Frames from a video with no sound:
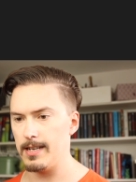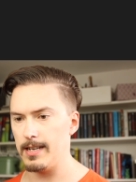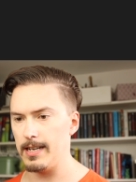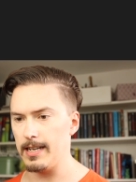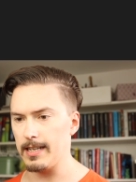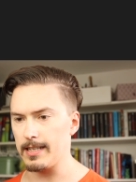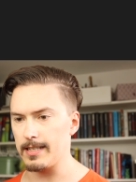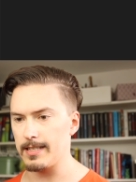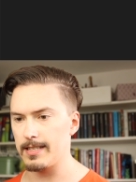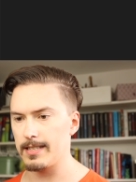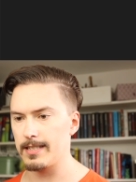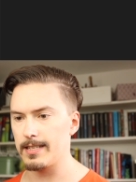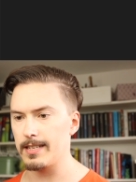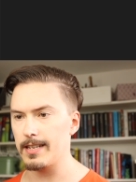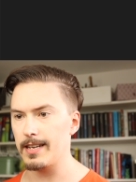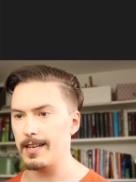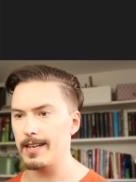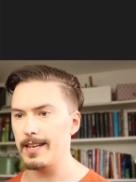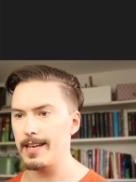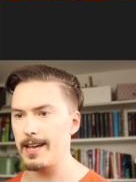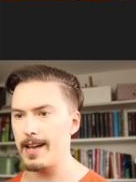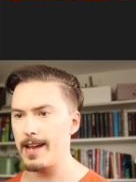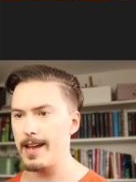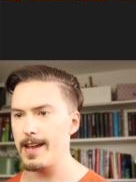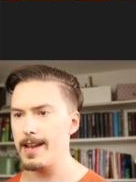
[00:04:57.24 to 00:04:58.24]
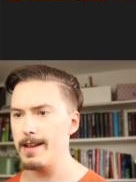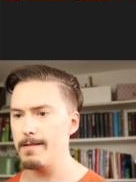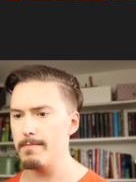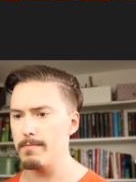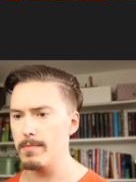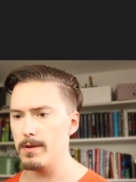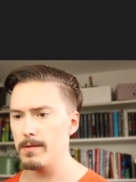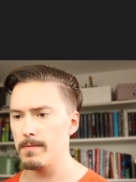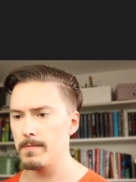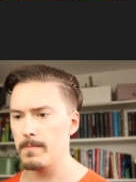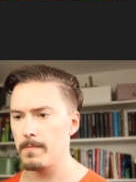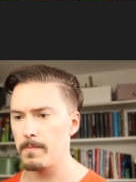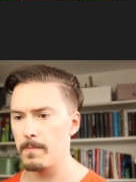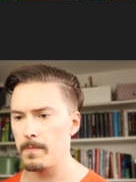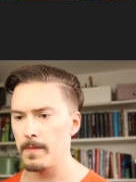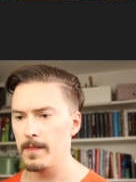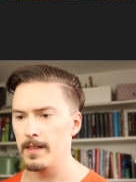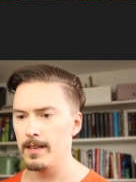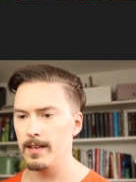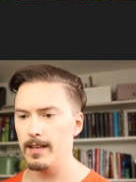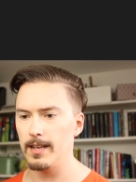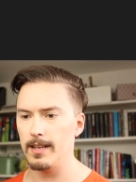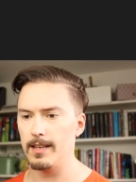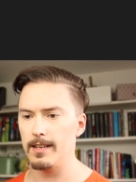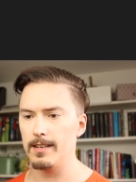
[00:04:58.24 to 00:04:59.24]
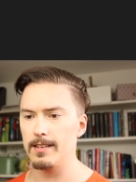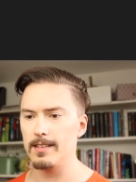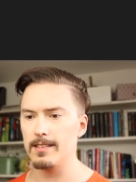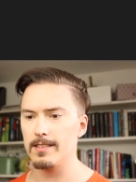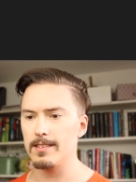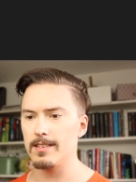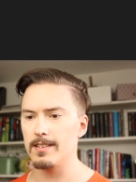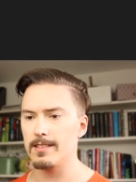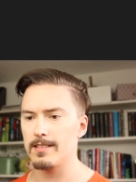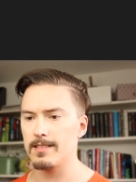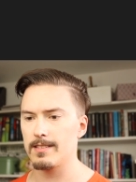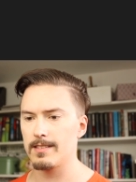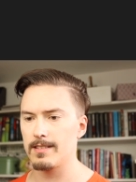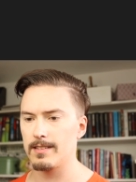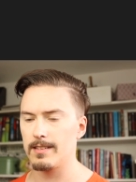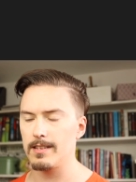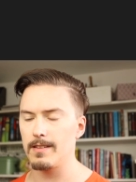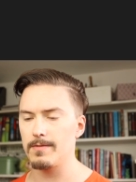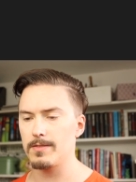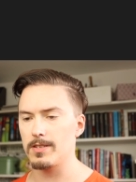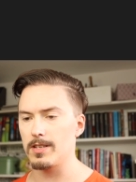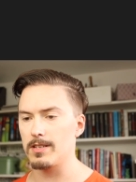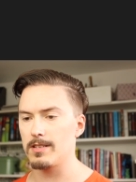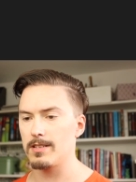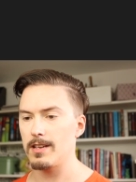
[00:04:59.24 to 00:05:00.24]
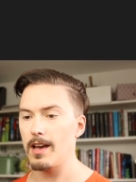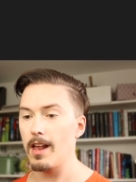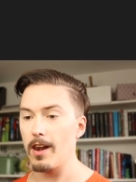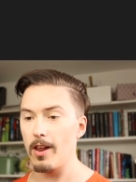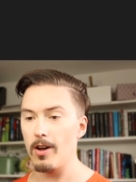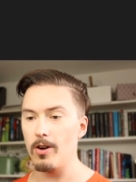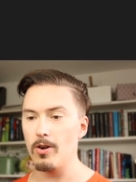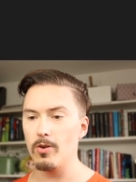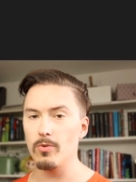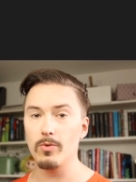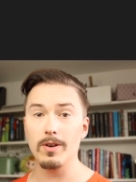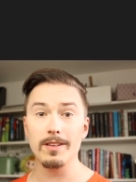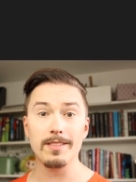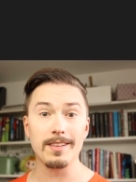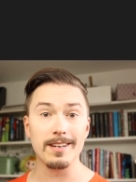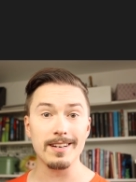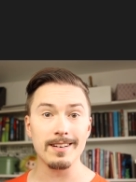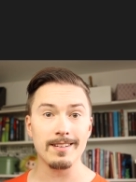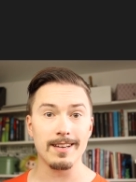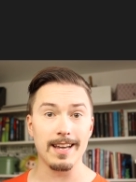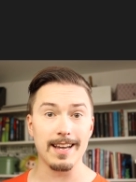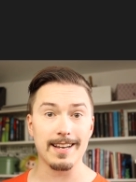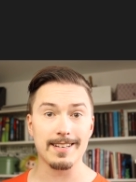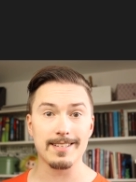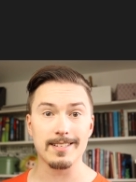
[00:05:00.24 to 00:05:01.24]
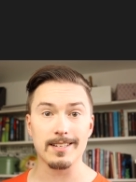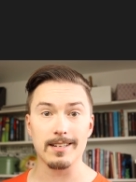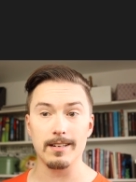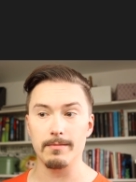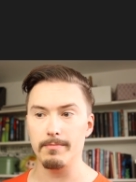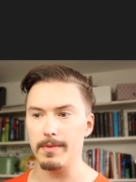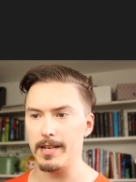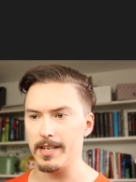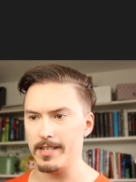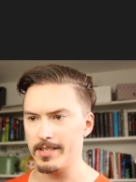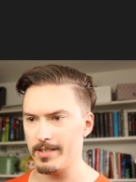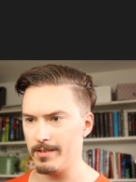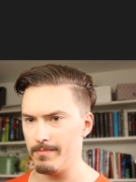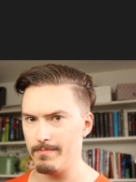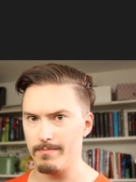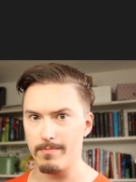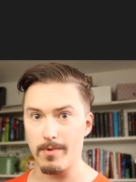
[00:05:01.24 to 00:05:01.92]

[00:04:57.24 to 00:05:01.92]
exclaim, and it just gives us hello with an exclamation